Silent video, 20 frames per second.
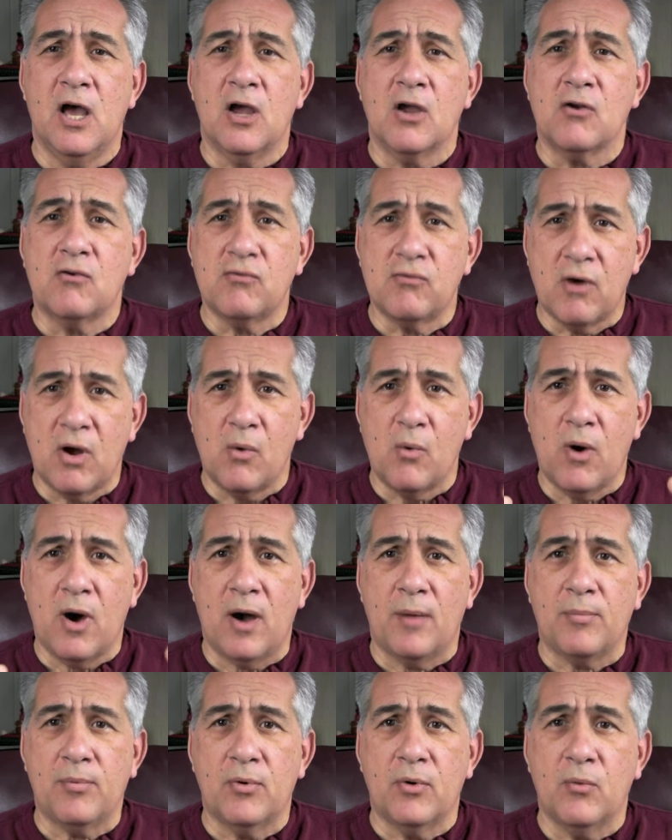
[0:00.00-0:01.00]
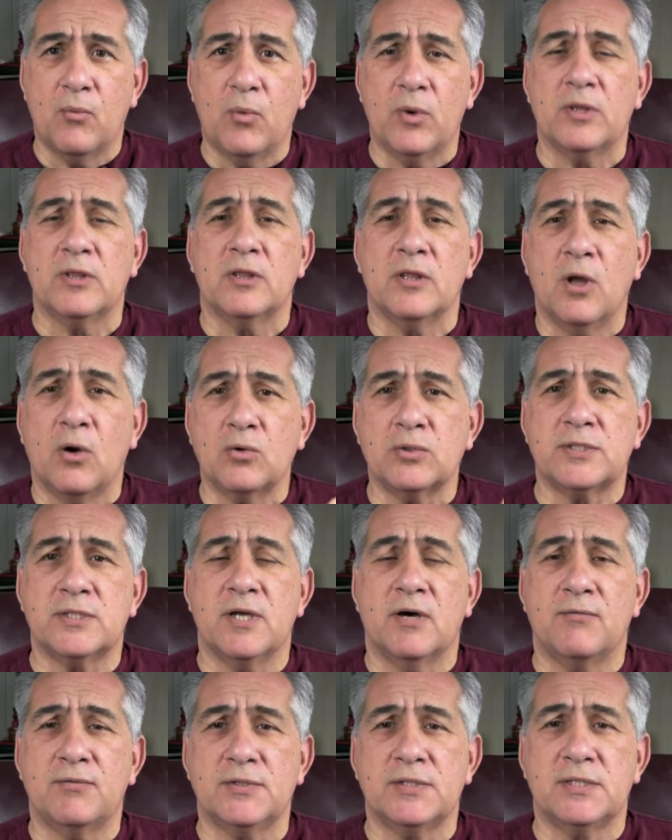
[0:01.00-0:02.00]
grow up with low
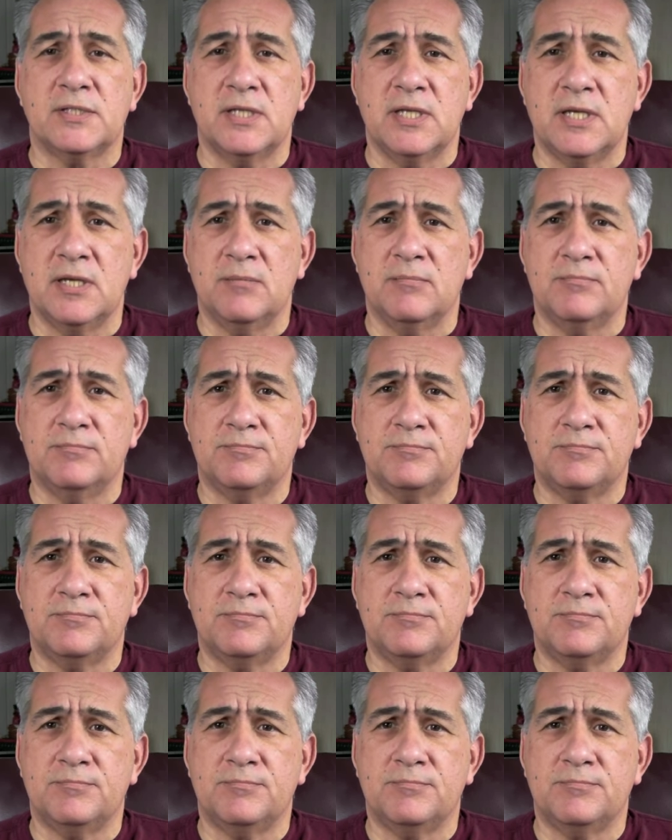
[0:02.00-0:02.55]
self-esteem?